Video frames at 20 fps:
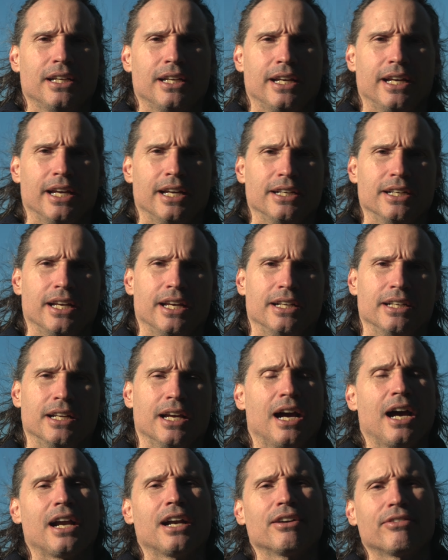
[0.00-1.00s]
and
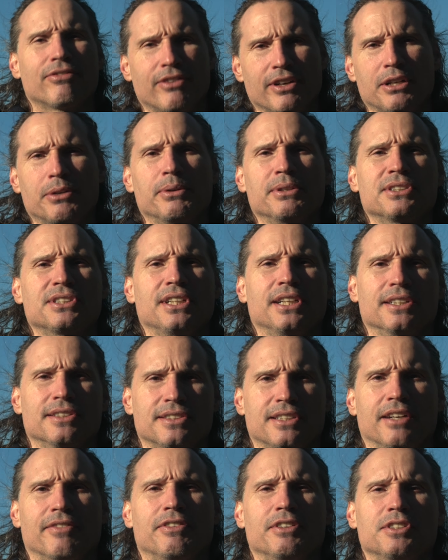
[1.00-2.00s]
higher frequency and
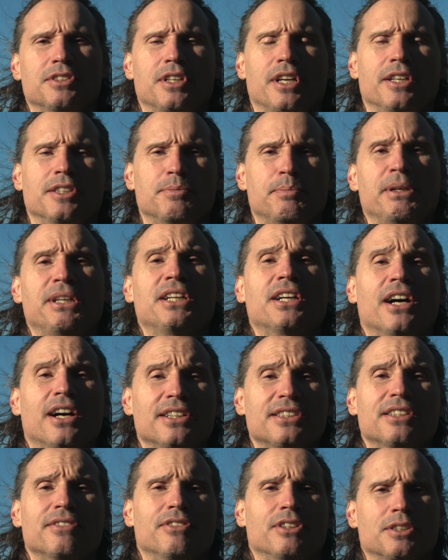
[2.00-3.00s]
stuff is
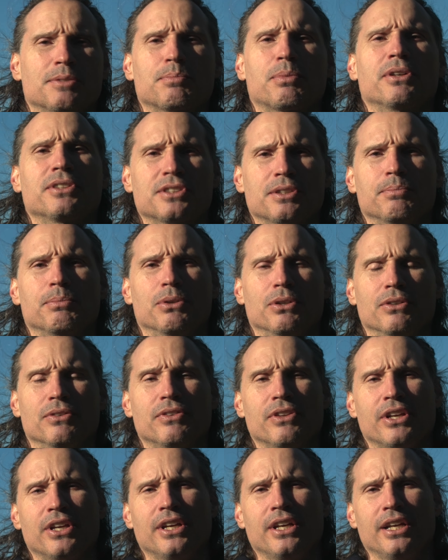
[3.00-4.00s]
because of this principle.
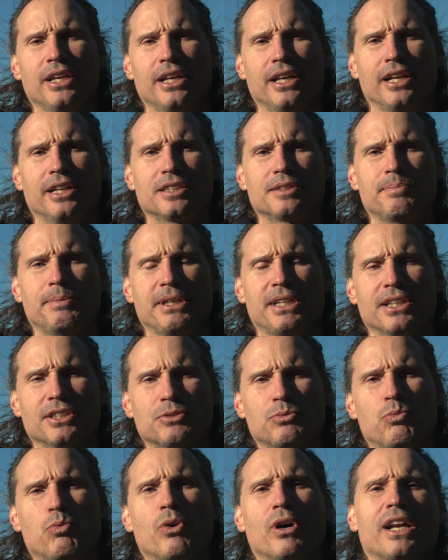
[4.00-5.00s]
It's
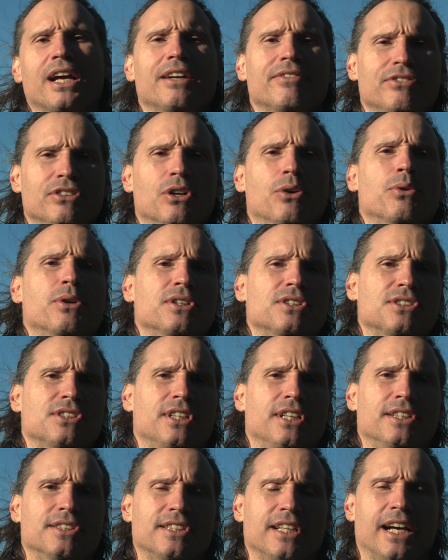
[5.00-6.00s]
because what I've noticed
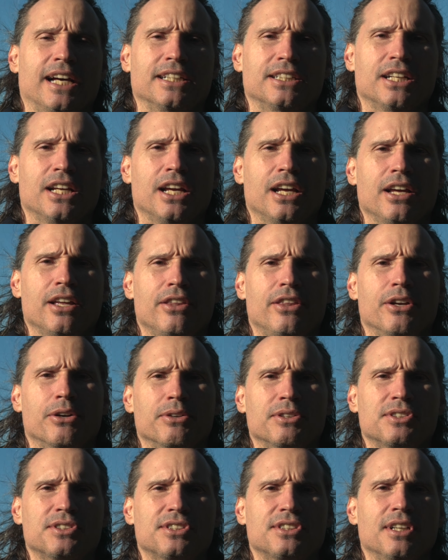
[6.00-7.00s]
is that
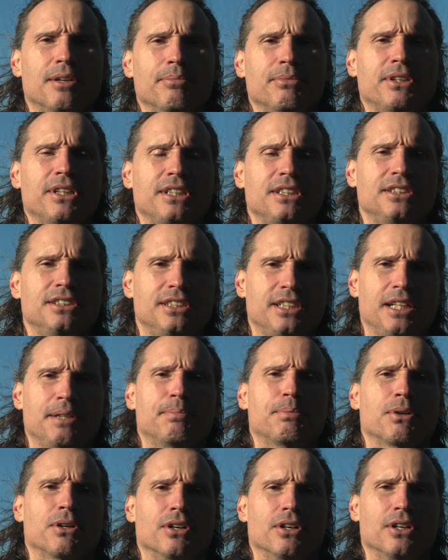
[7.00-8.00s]
there's something
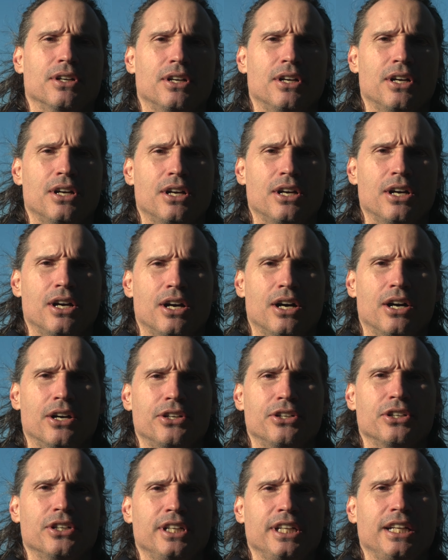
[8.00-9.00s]
deeper
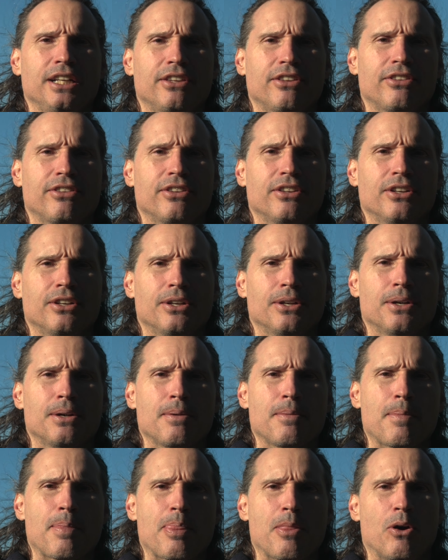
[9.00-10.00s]
underneath
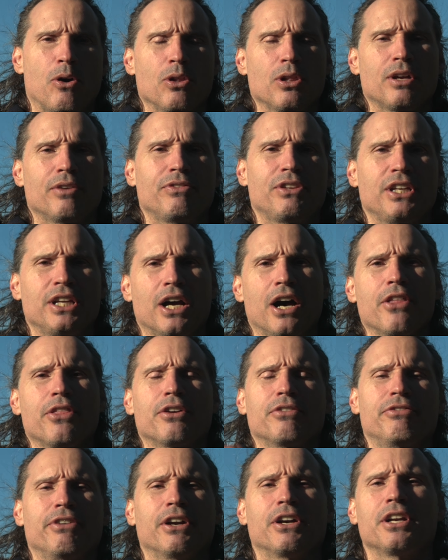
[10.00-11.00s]
all of the
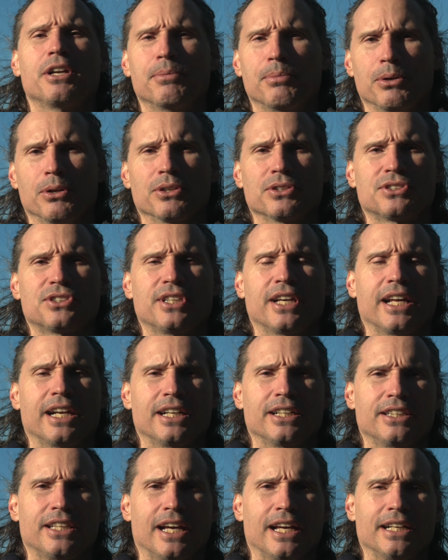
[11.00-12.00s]
other variables
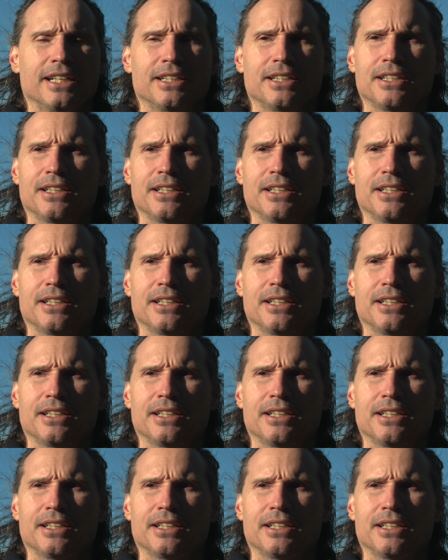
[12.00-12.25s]
that